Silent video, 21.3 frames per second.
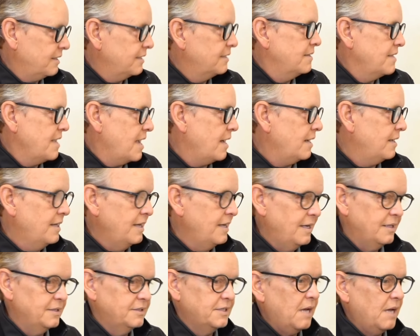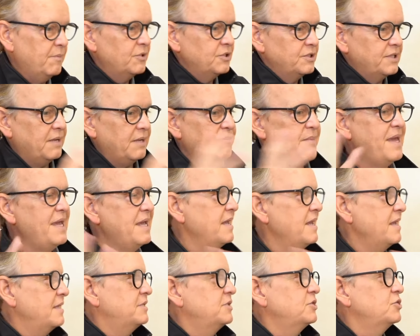Yeah, it's almost like making
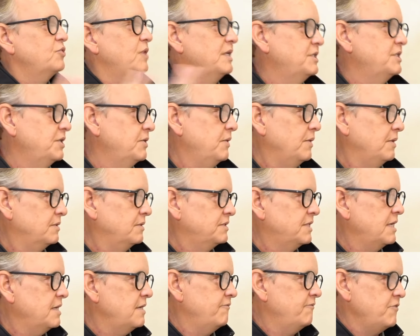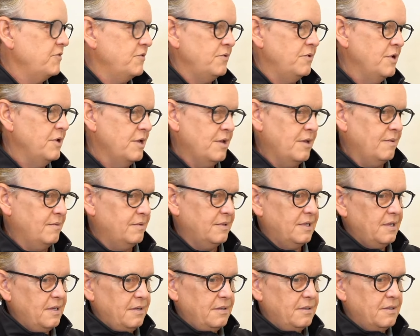it stretcher. So if you
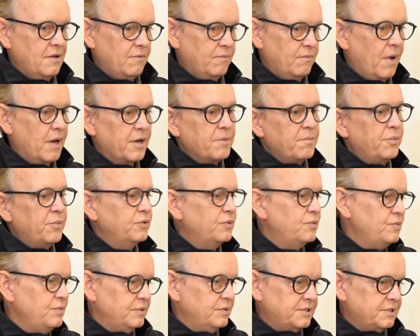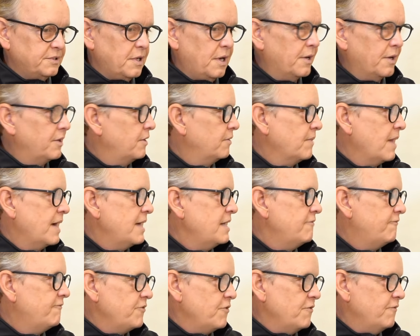the water balloon scenario, right?
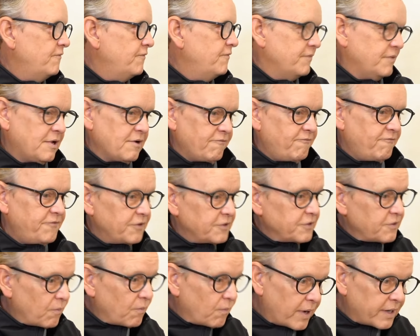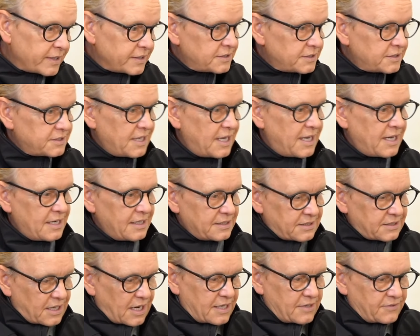If you fill it once and it's
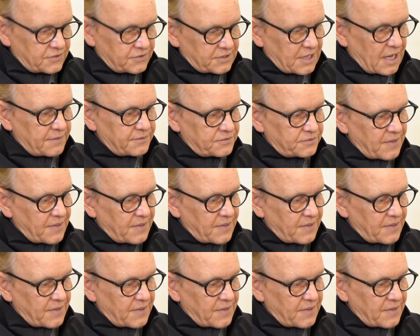kind of stops right